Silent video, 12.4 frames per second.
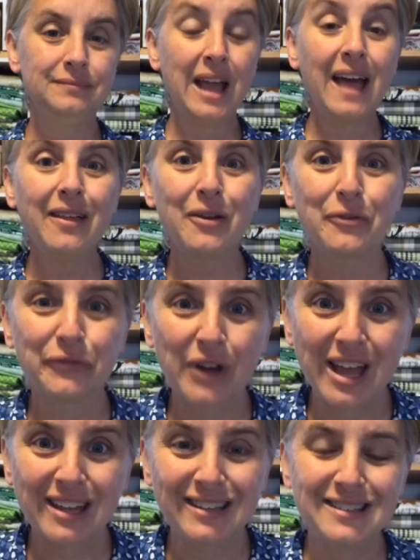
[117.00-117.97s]
Hello
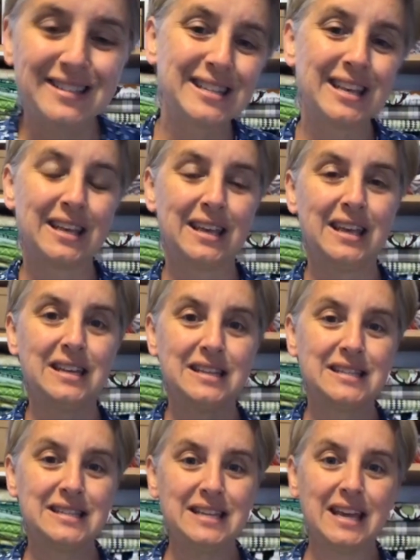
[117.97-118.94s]
friends, it is
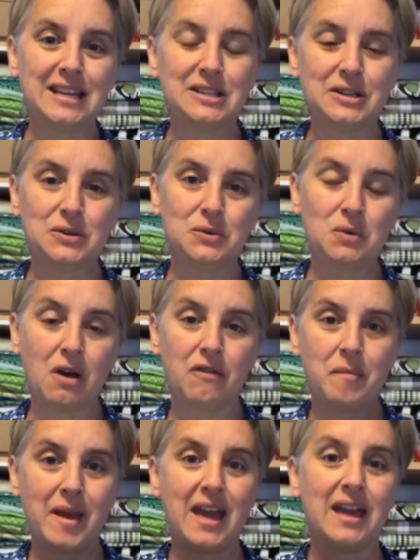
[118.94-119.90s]
day 2 of
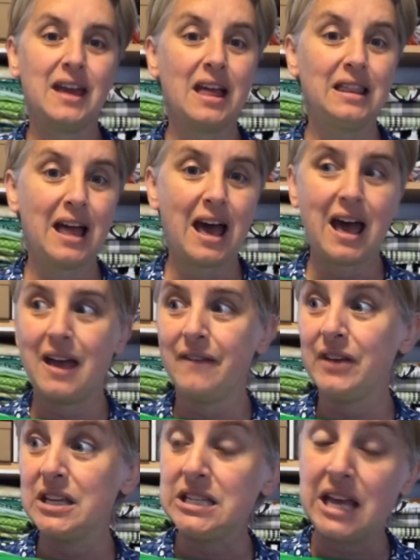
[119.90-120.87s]
May Live
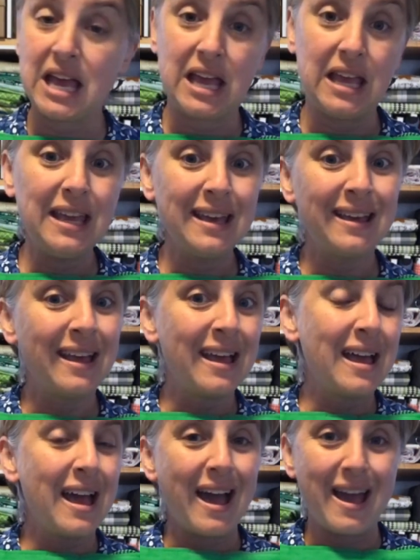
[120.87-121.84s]
a Day.
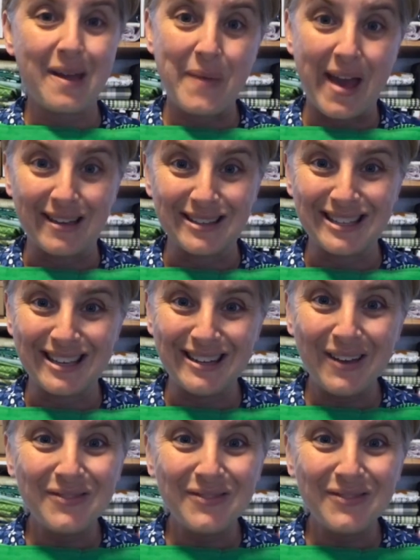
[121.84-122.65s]
I'm Allison of